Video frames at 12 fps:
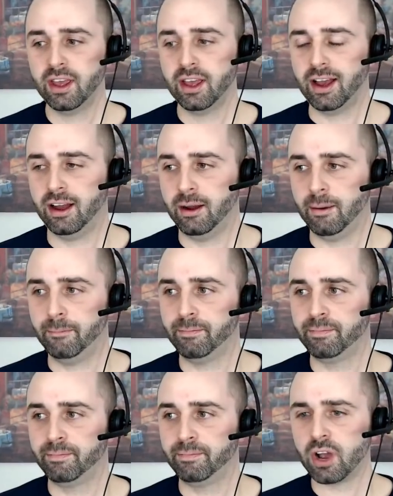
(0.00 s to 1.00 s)
Um,
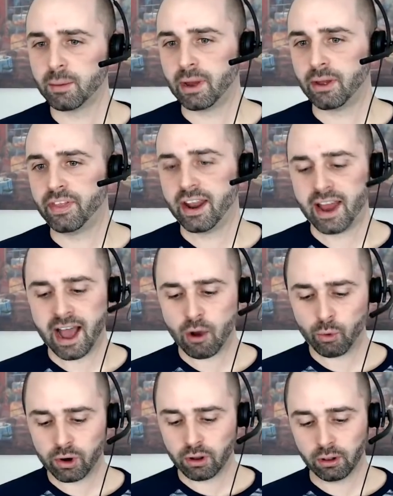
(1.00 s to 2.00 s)
talk about that. How
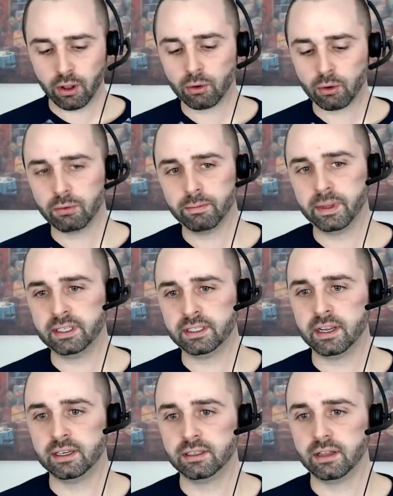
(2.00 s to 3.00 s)
would a local
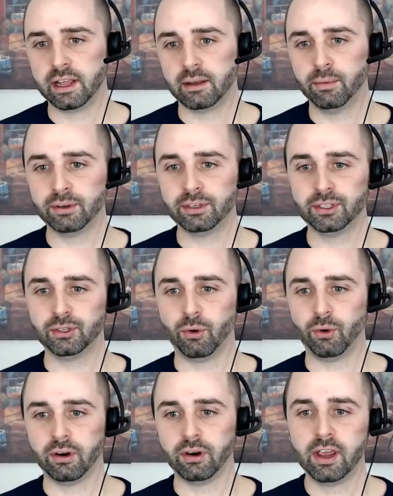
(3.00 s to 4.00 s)
business like a
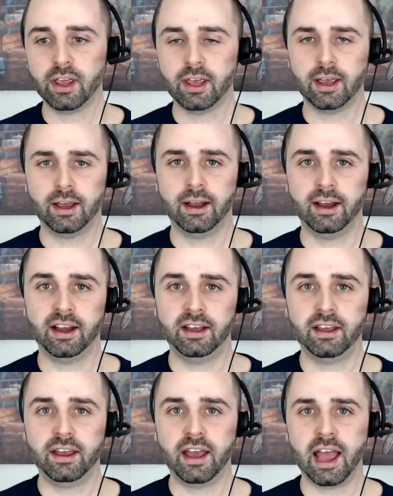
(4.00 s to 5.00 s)
bookstore uh,
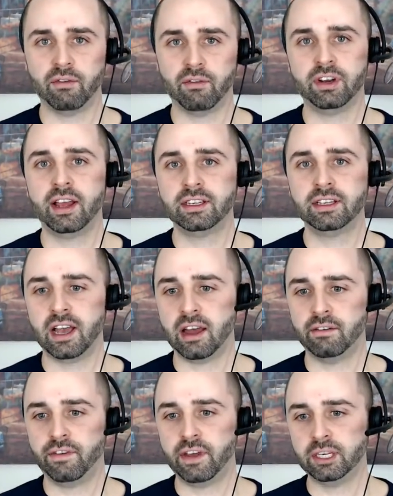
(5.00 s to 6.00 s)
advertise
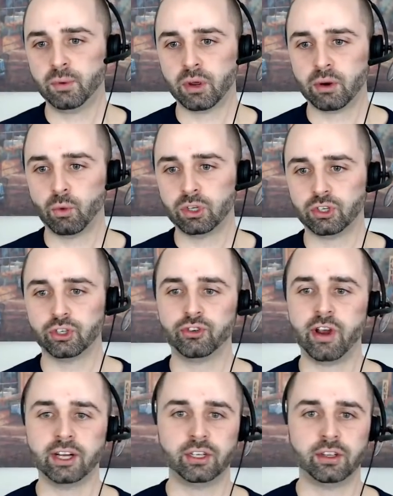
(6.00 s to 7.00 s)
on Facebook, and what's your
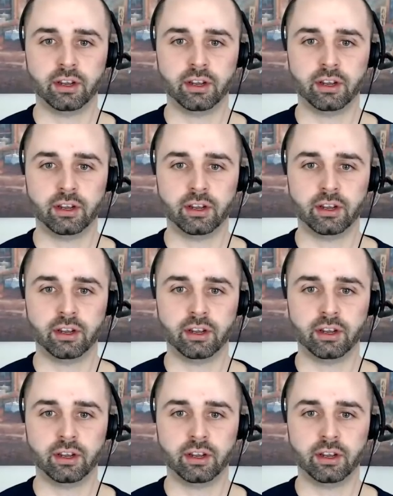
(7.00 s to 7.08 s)
strategy there,